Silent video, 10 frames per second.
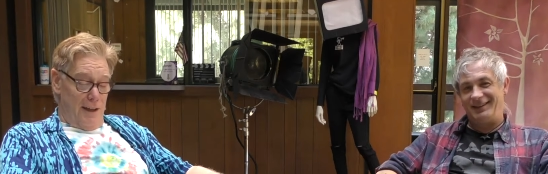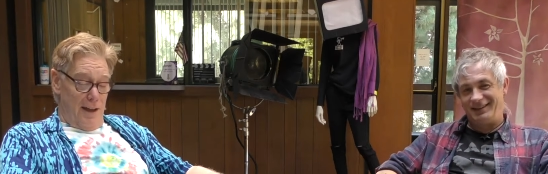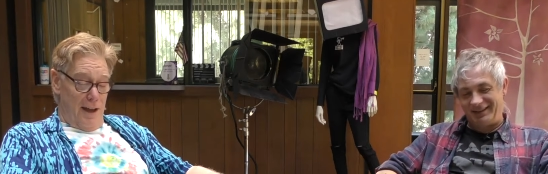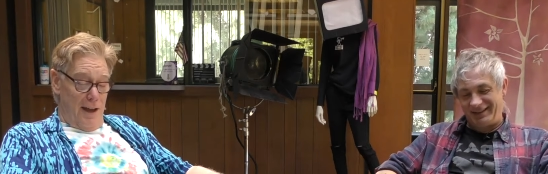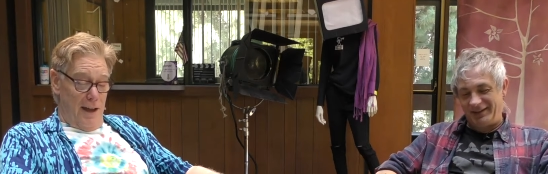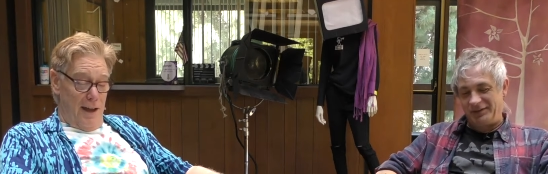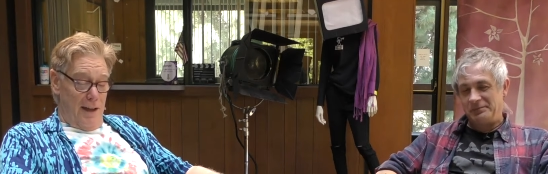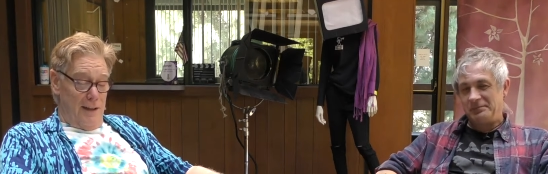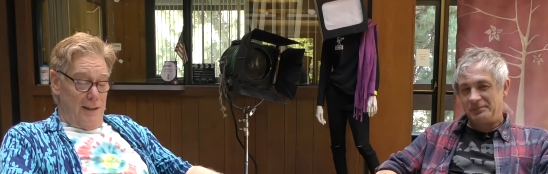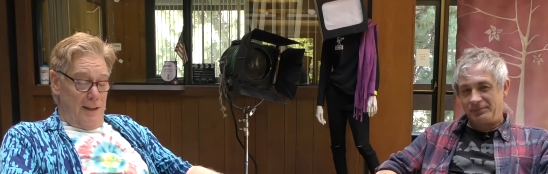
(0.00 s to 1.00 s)
Speaker 1: uh,
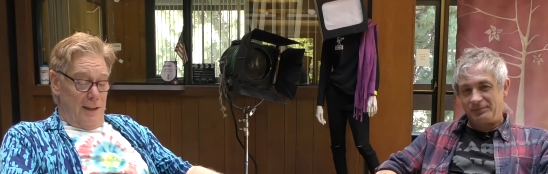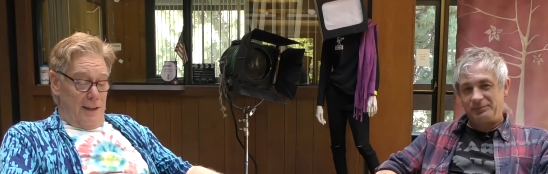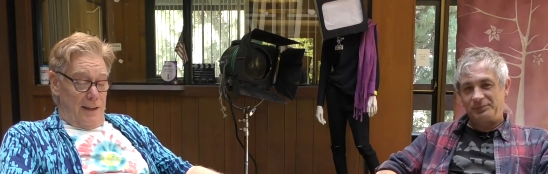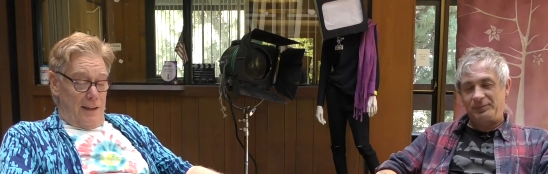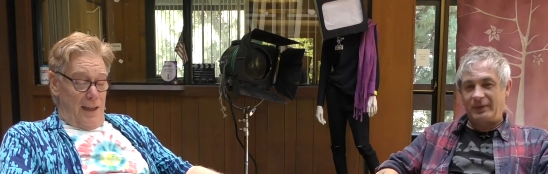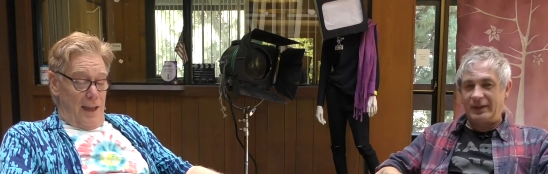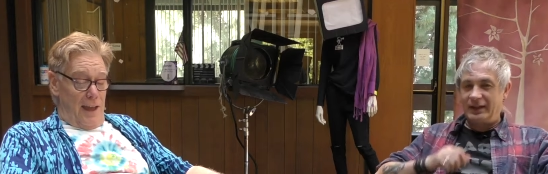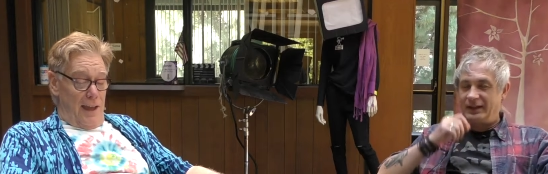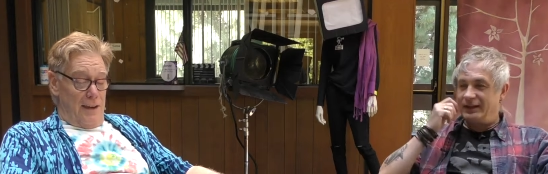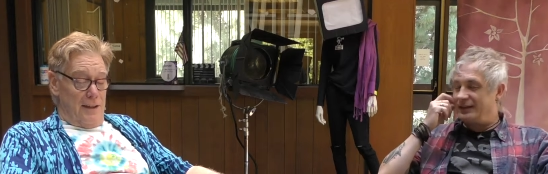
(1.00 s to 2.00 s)

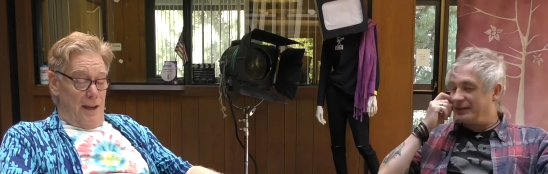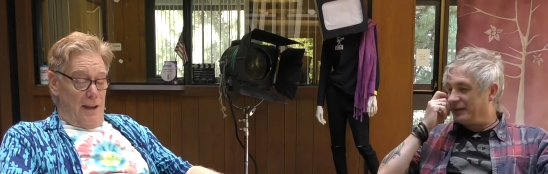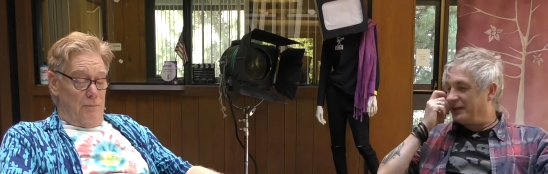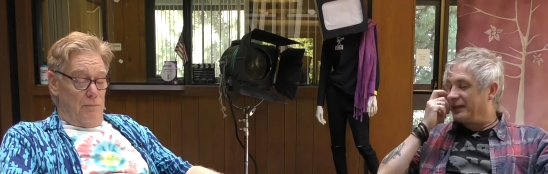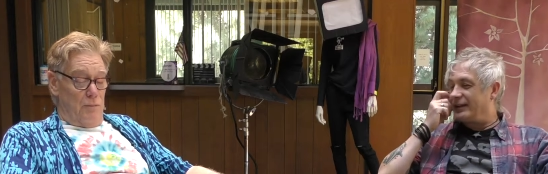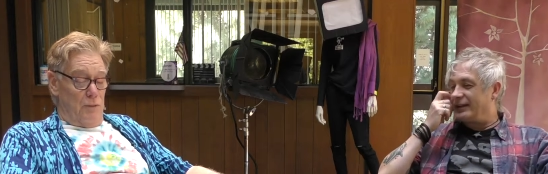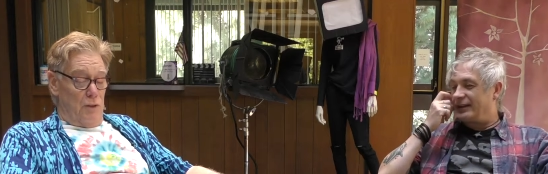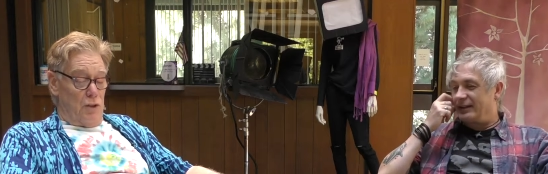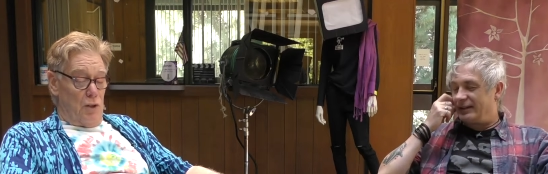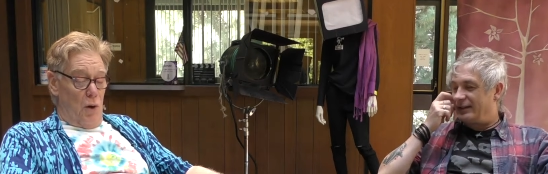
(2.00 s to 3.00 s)
and uh,
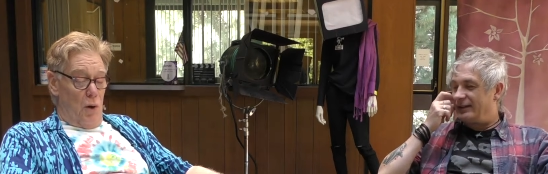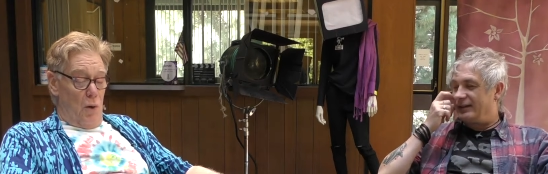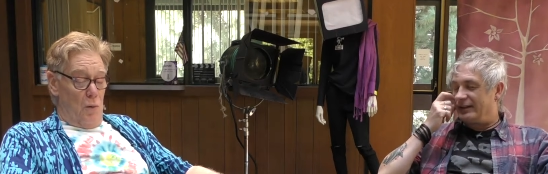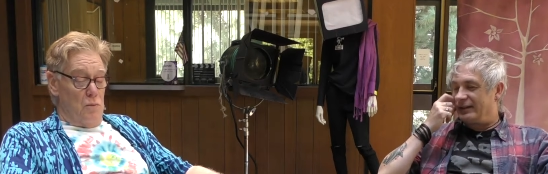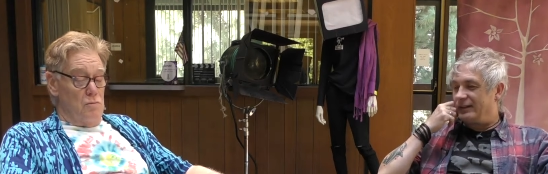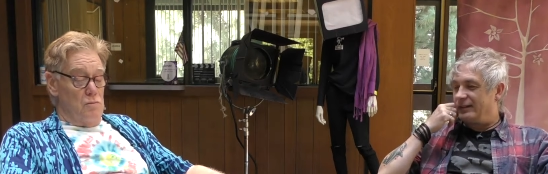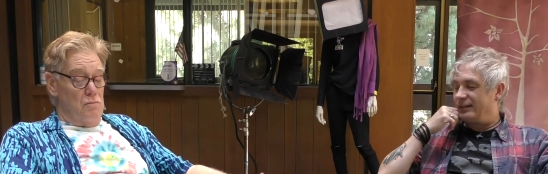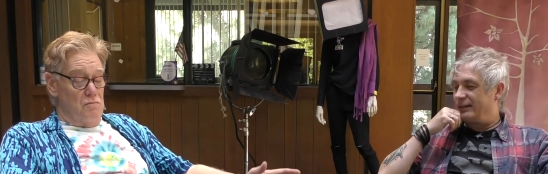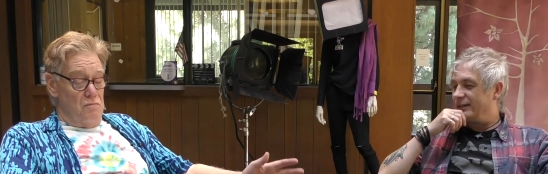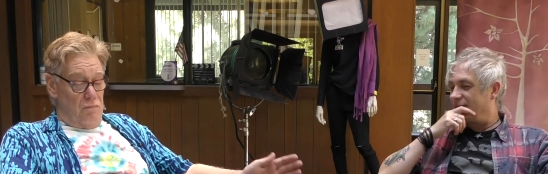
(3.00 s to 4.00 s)
so
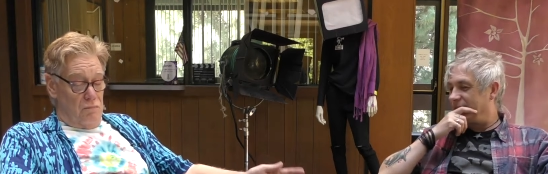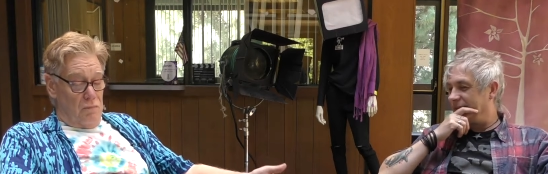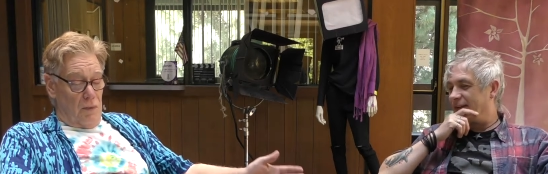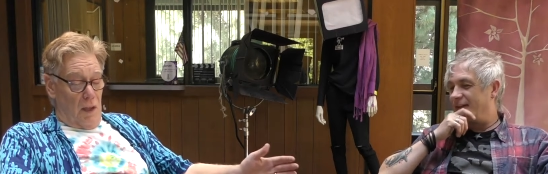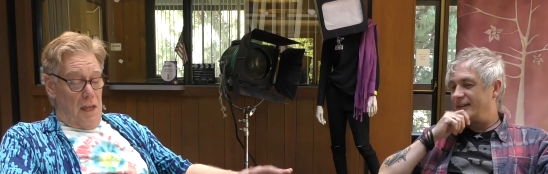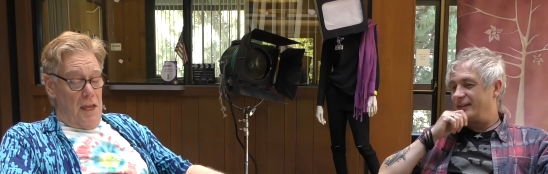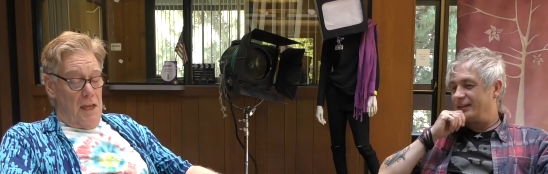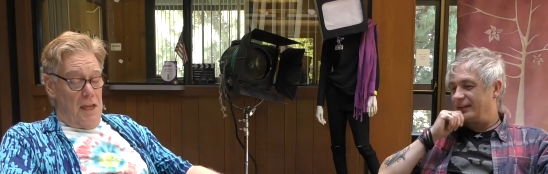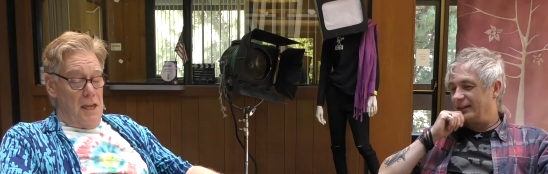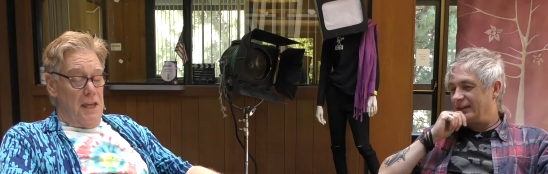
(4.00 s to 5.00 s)

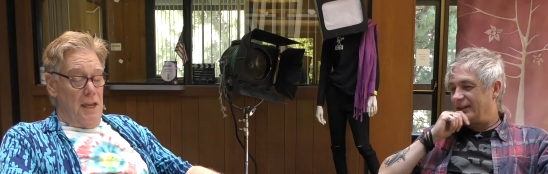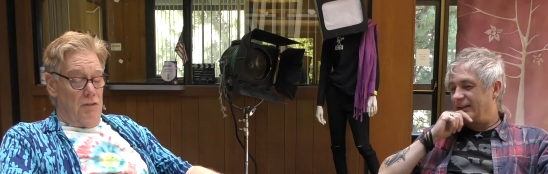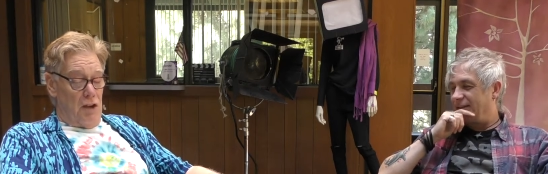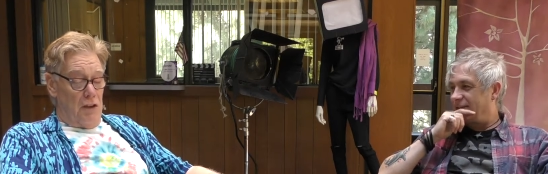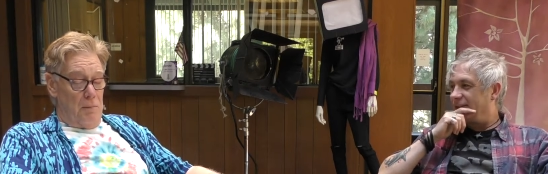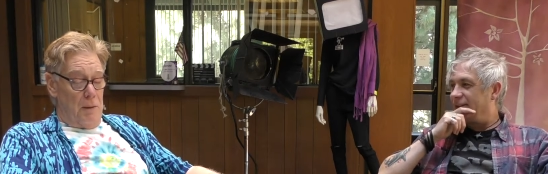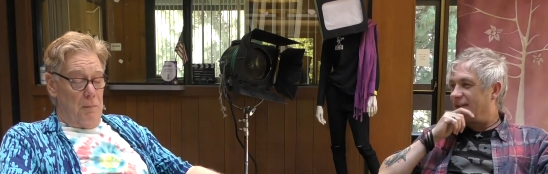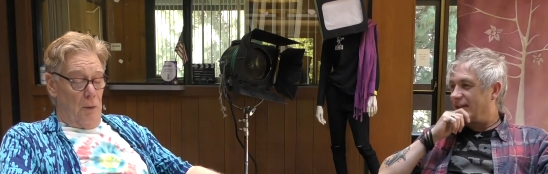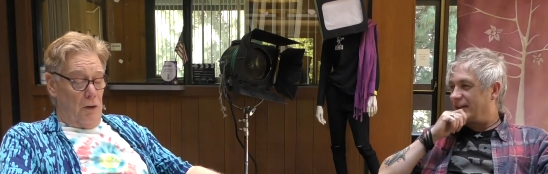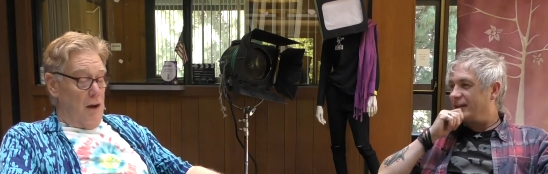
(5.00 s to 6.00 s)
he he gives other
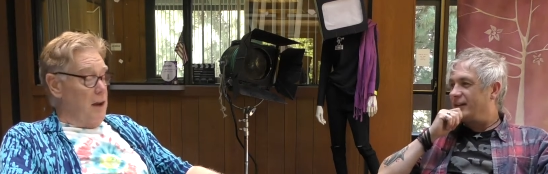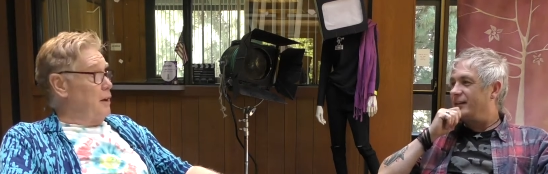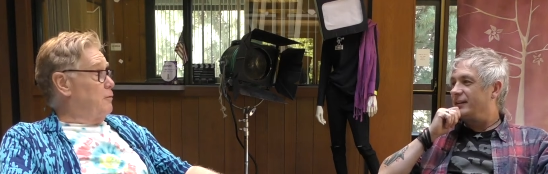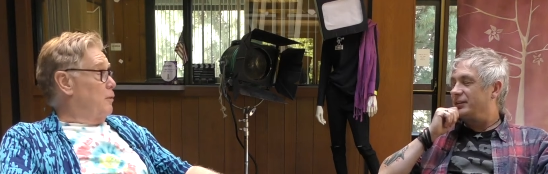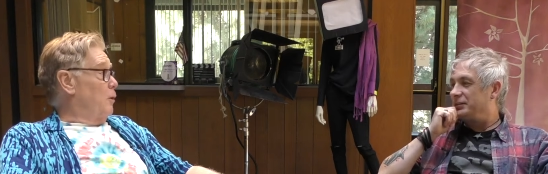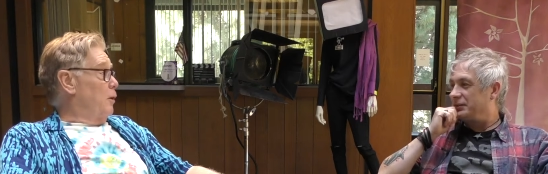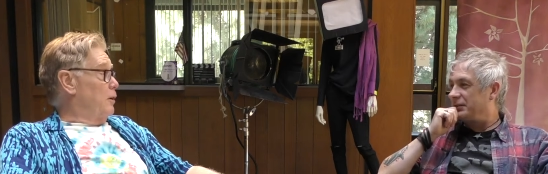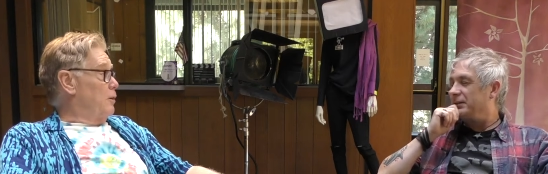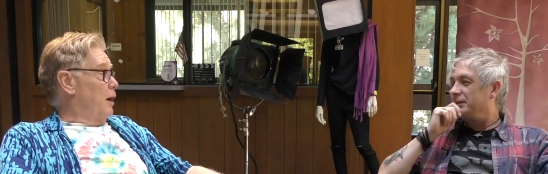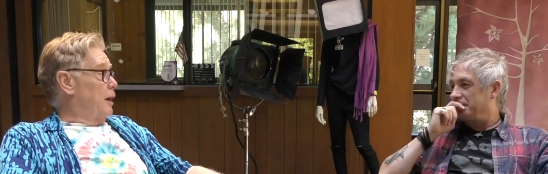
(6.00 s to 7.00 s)
people credit
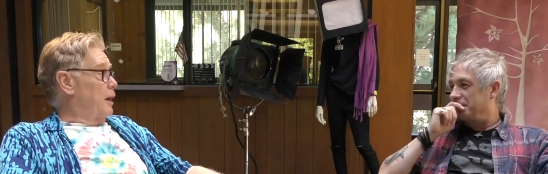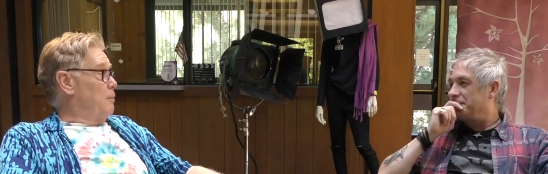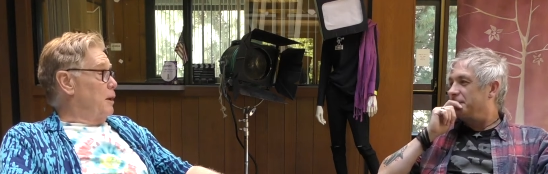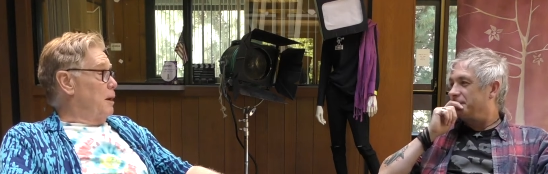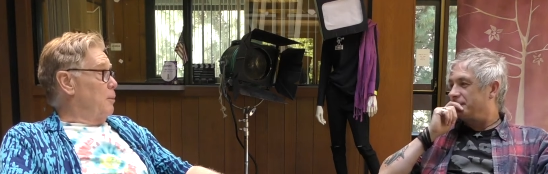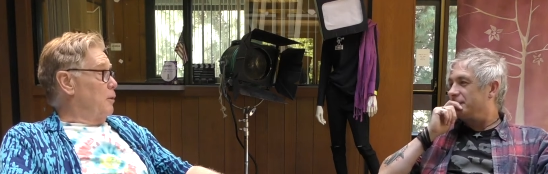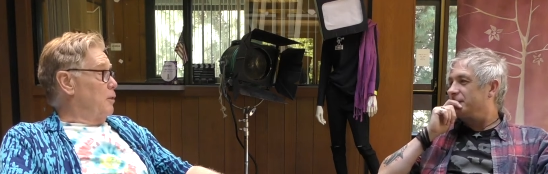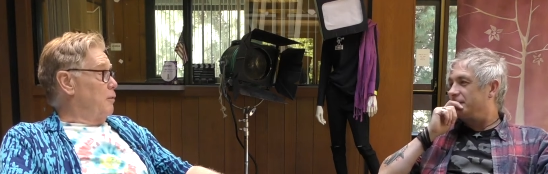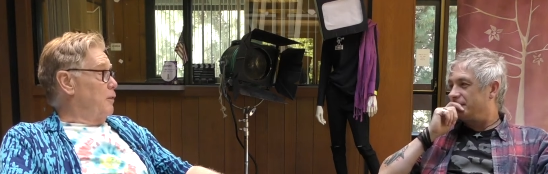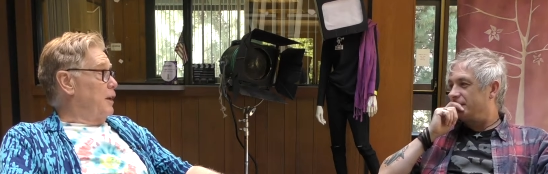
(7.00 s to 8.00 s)
for uh, coming up with
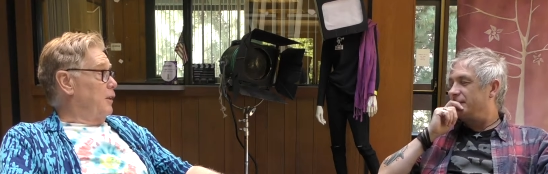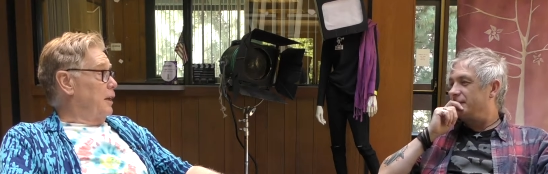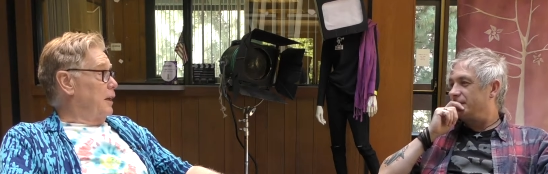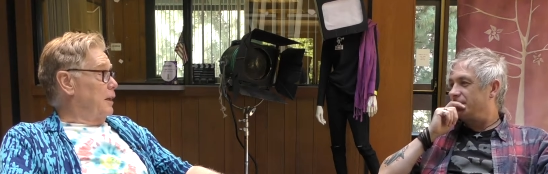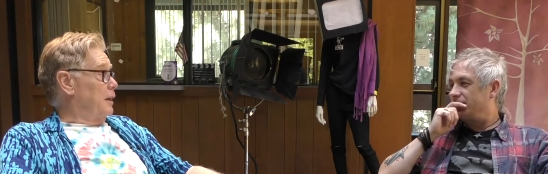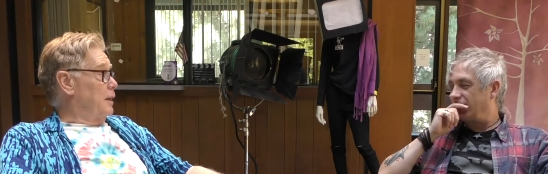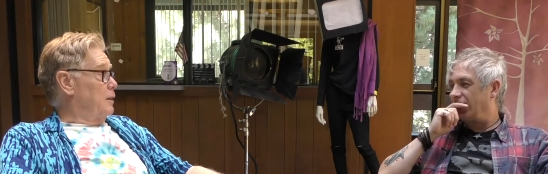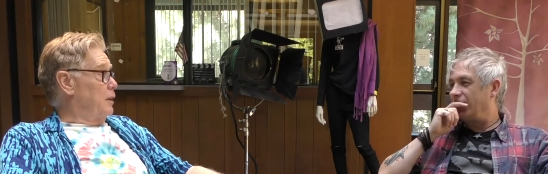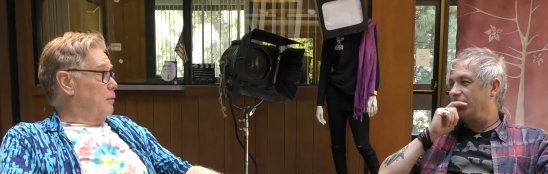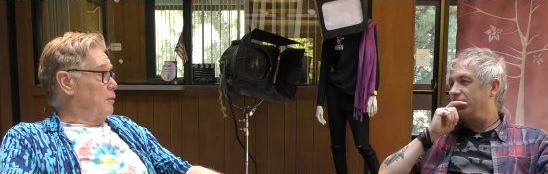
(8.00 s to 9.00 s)
the feeling, and
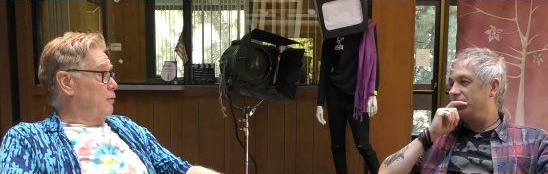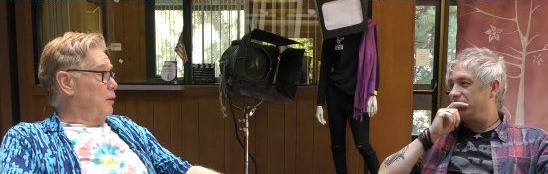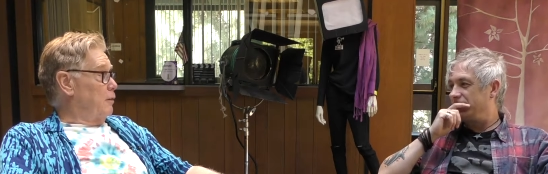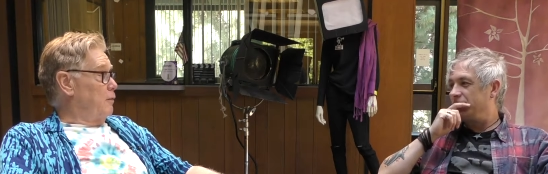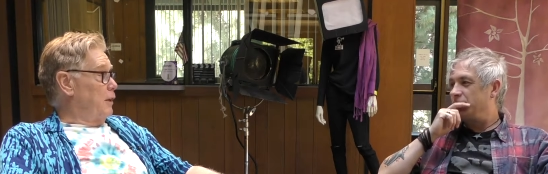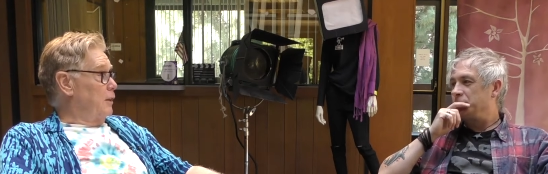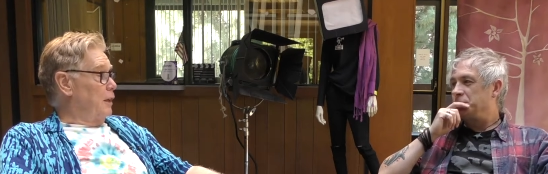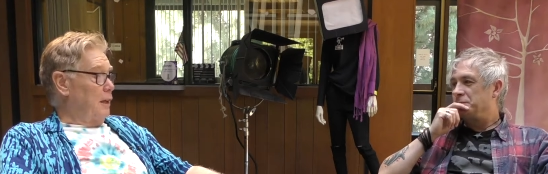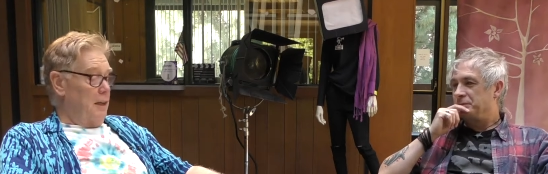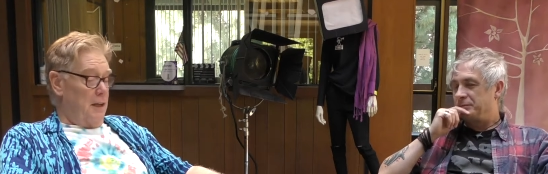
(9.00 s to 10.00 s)
yeah. the, the funk
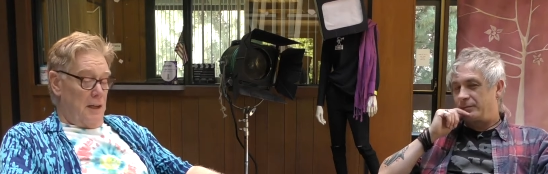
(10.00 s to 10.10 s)
feeling.